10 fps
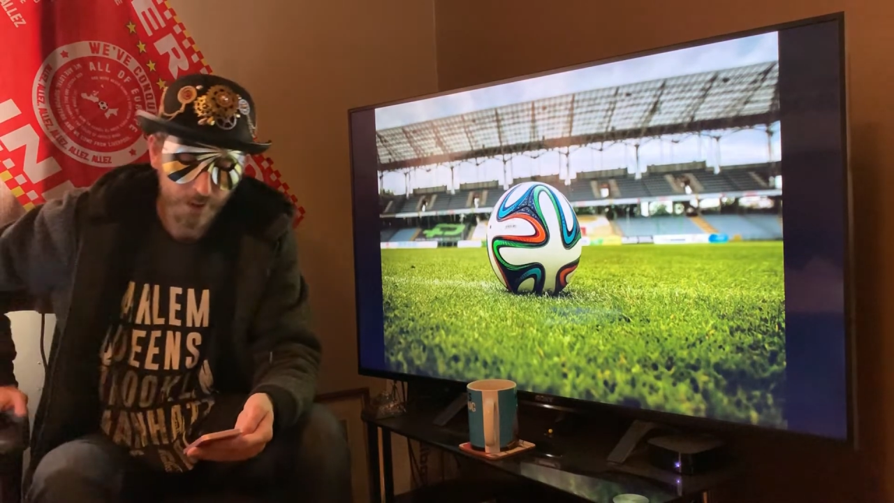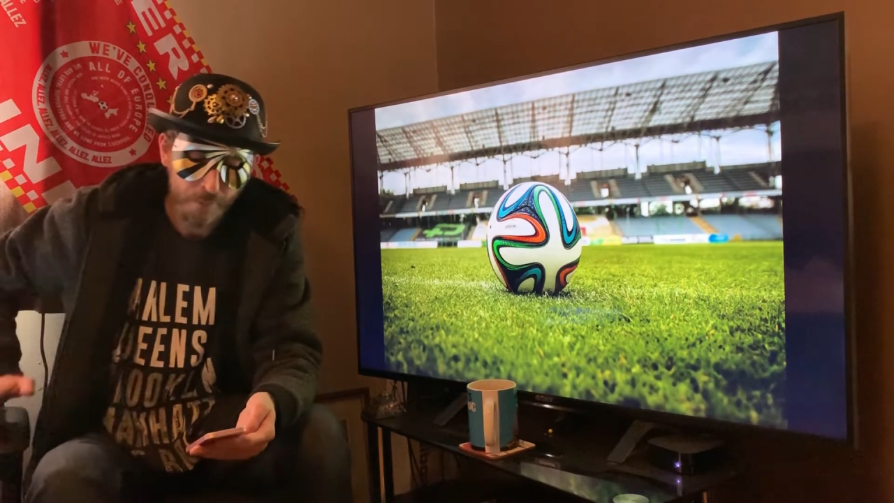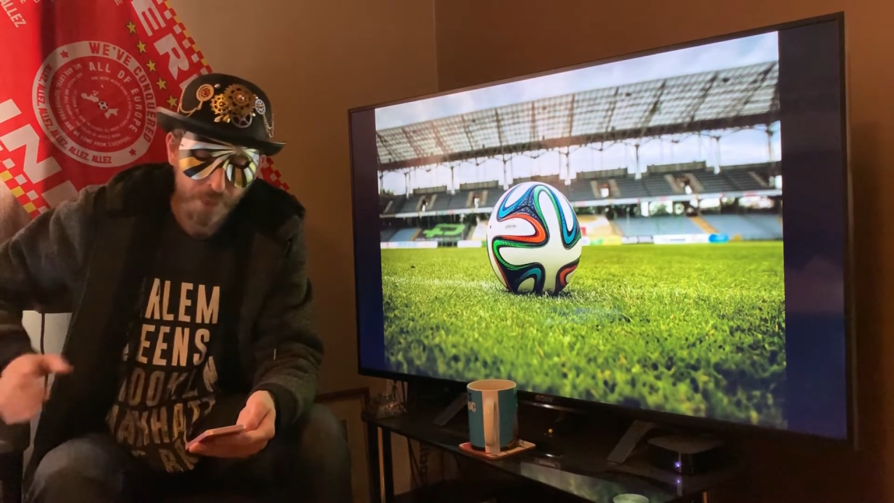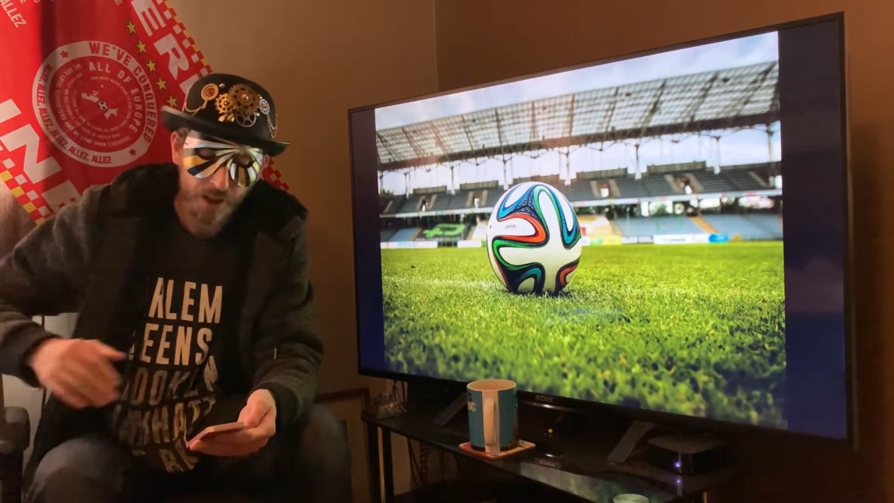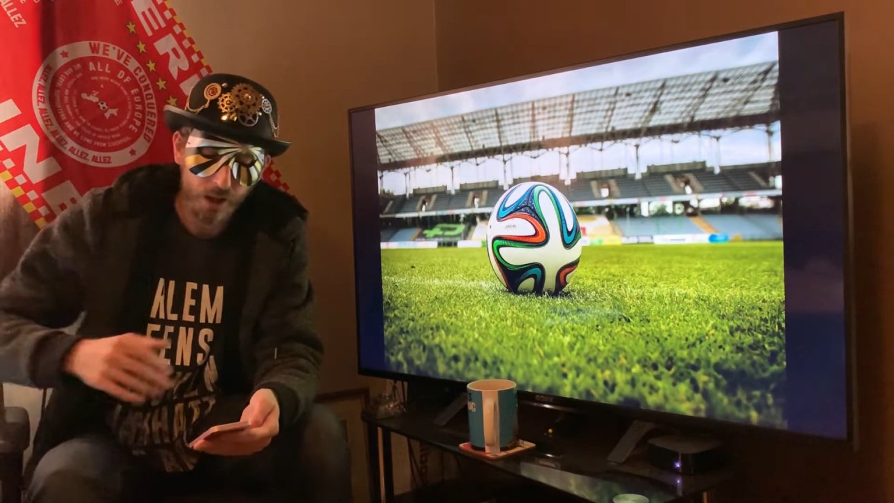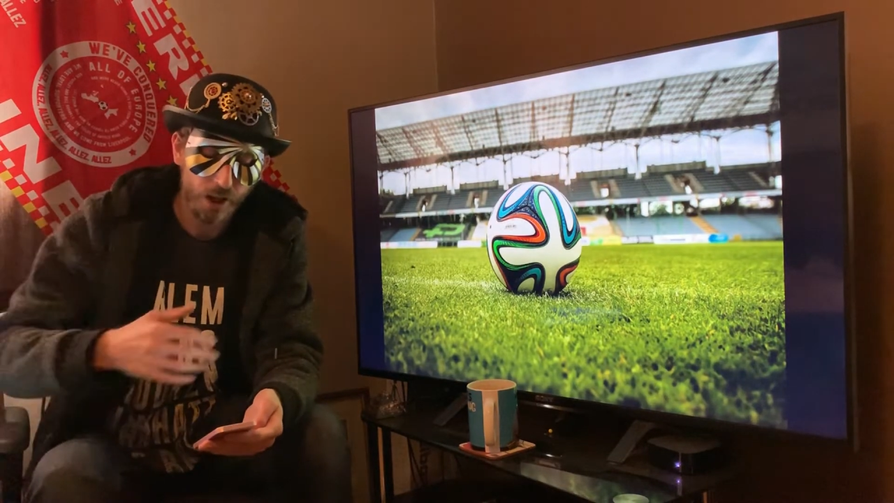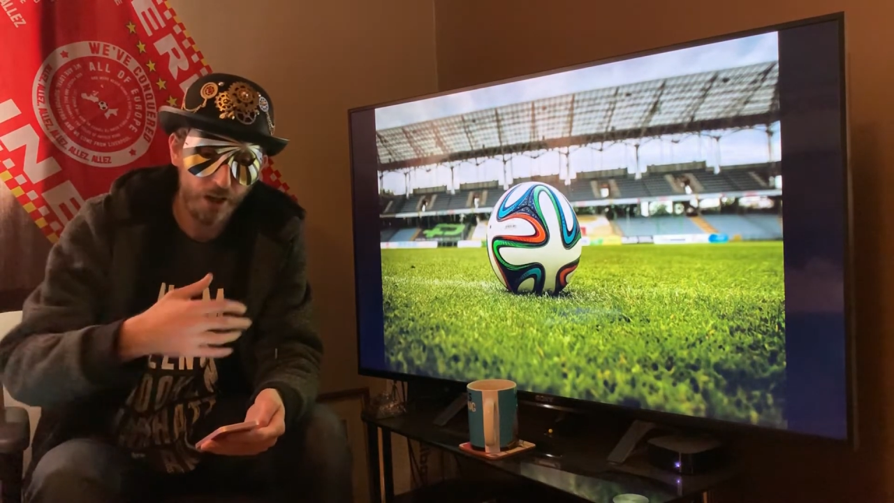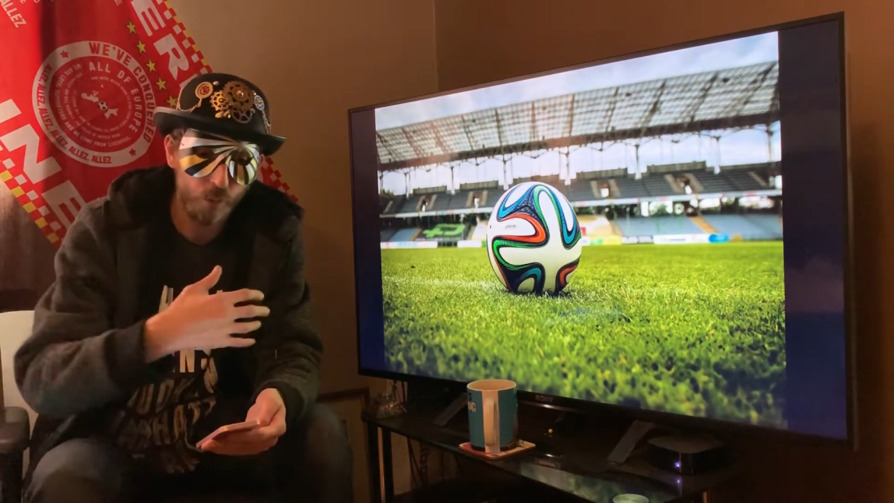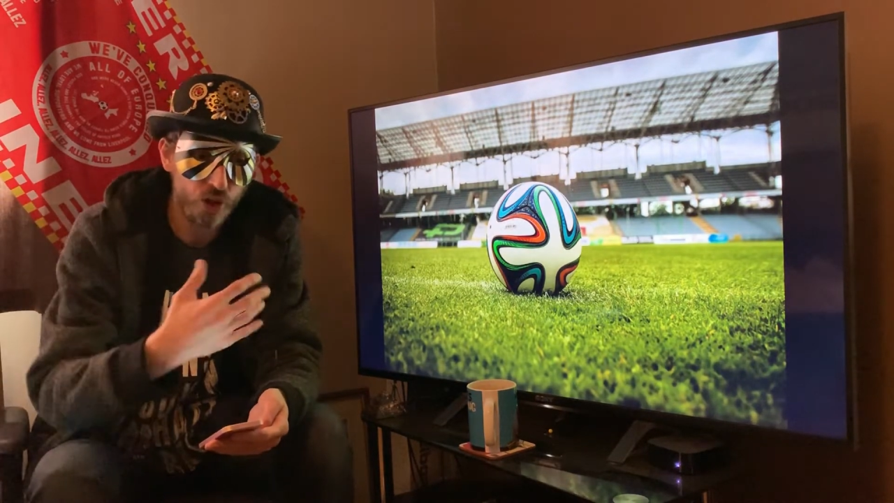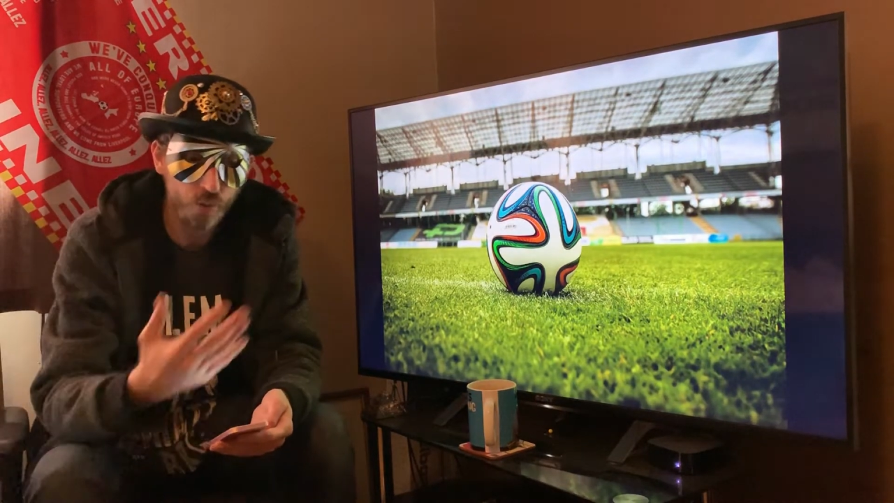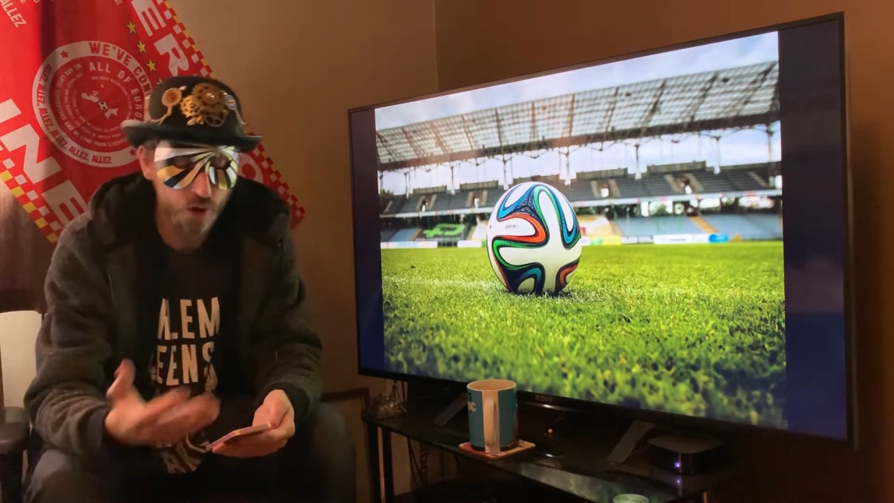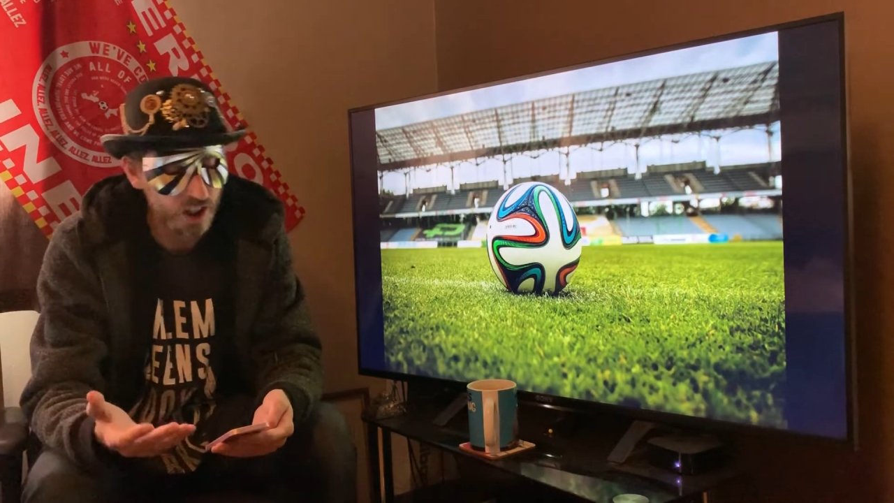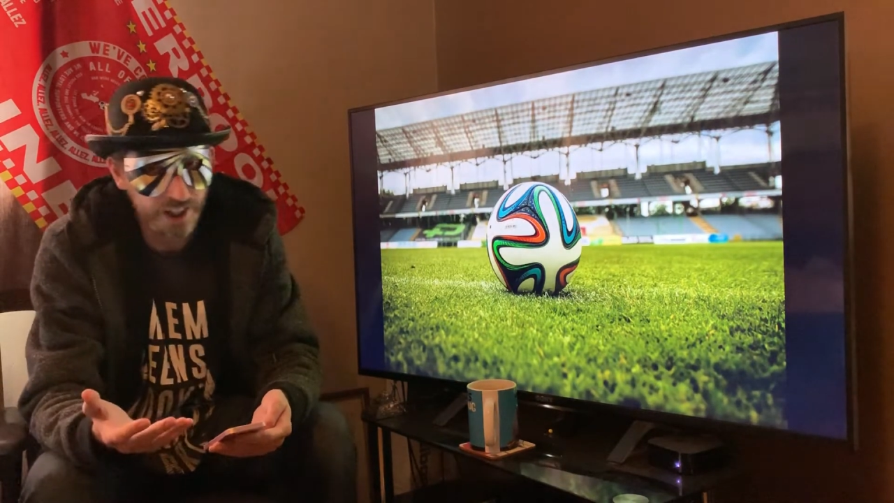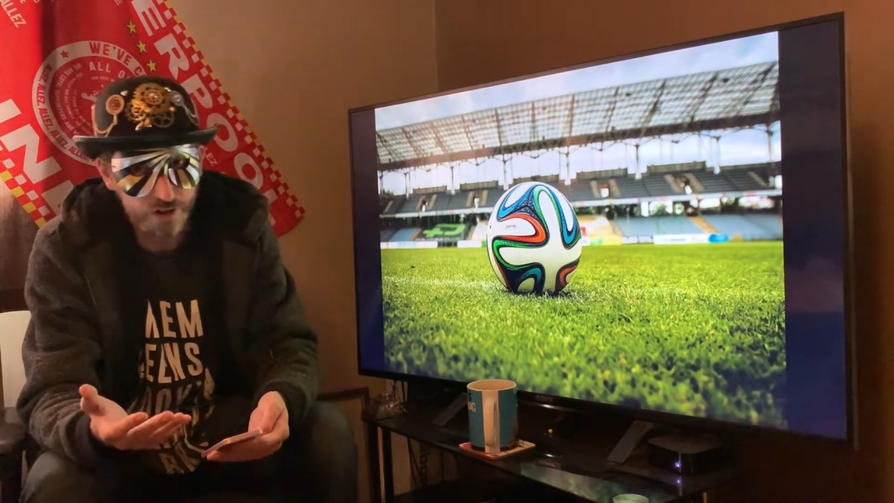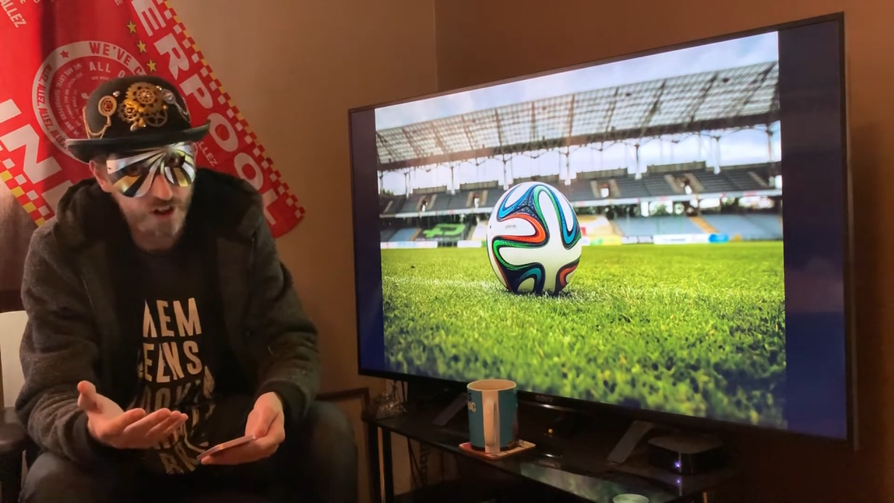League was
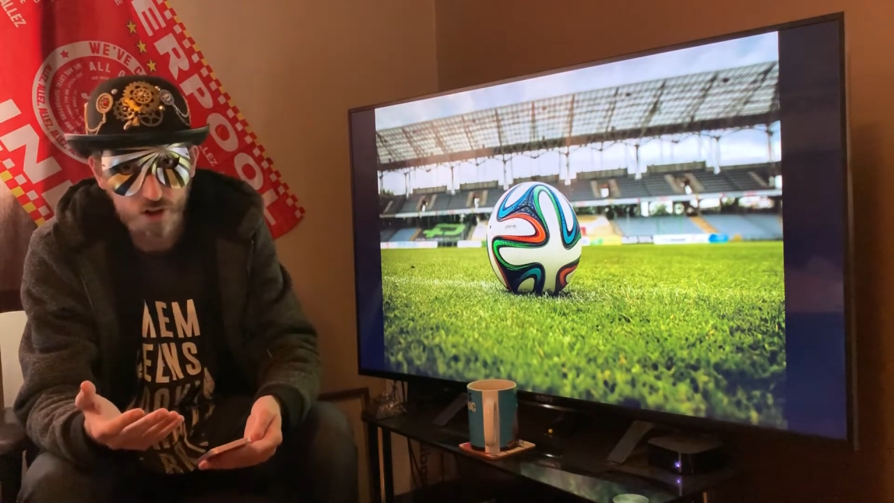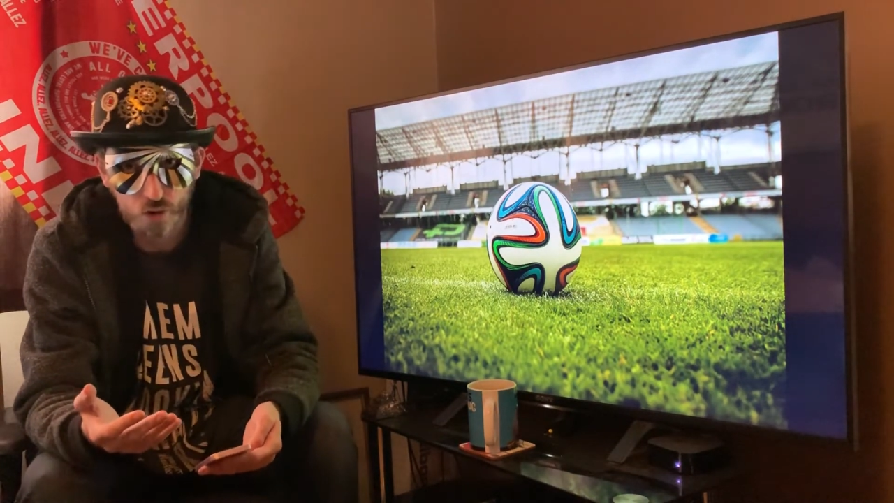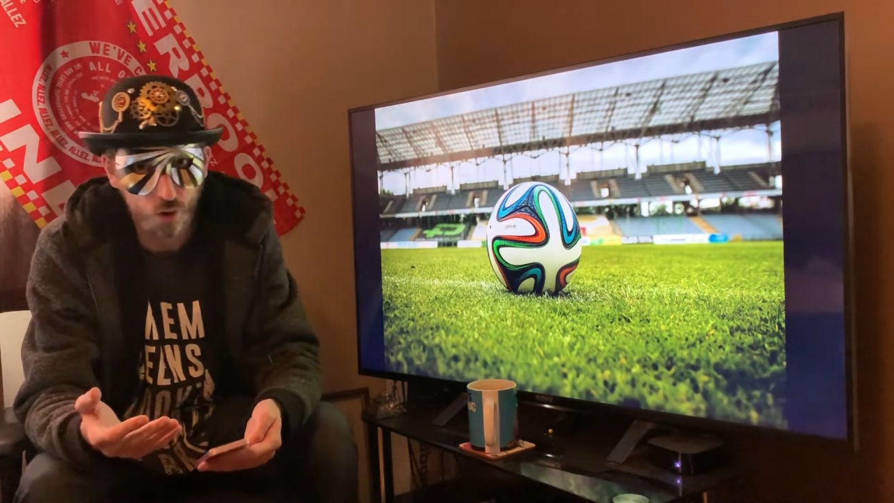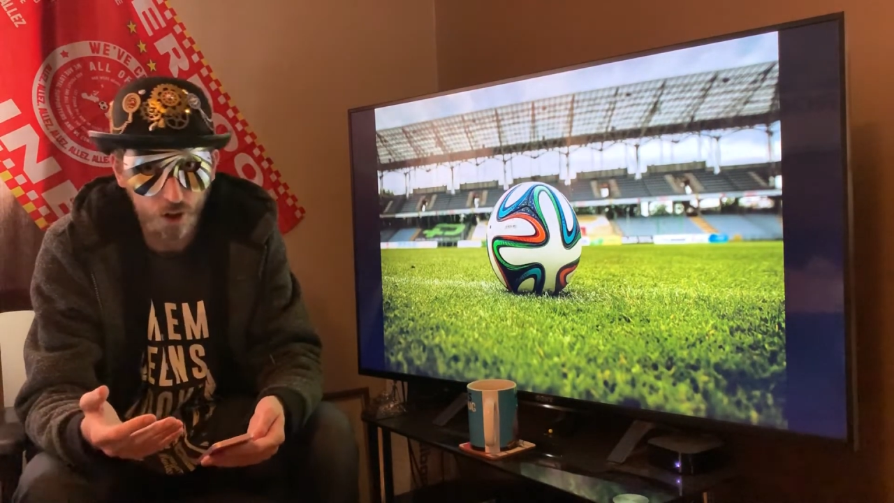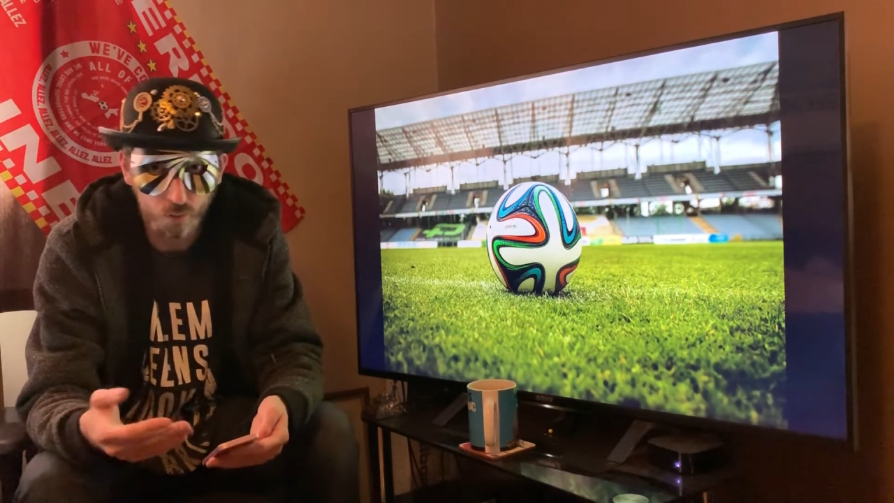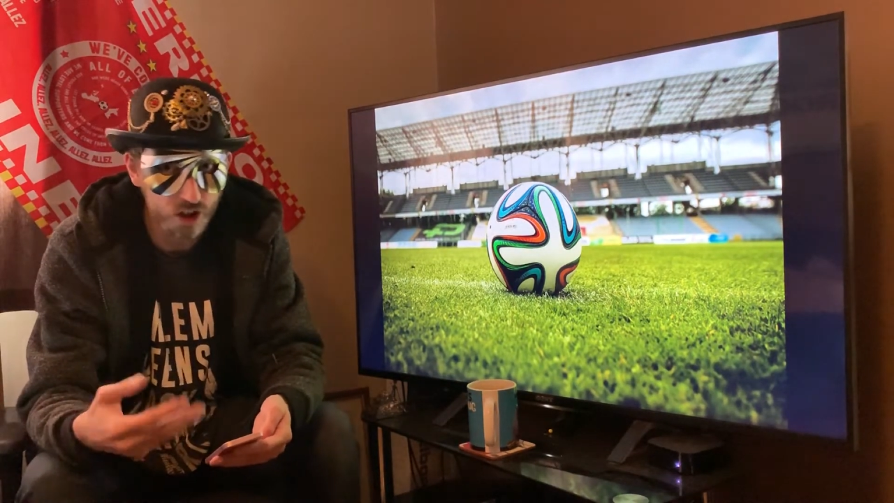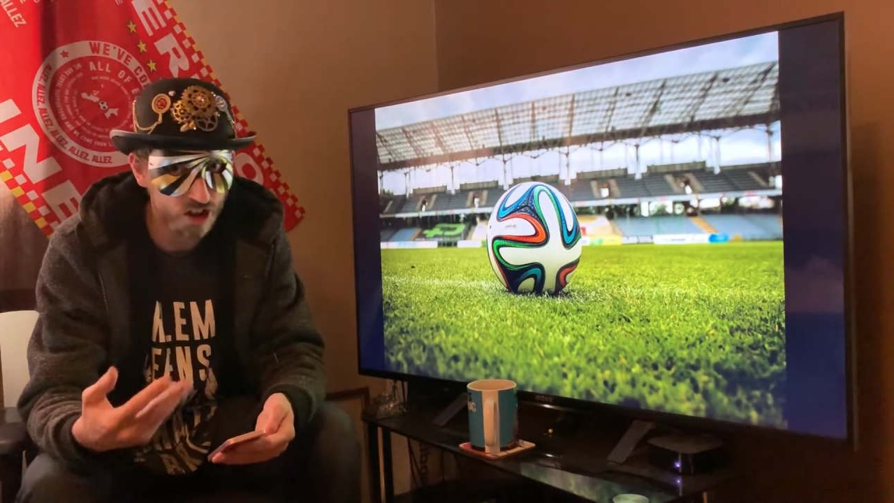still an interesting draw though,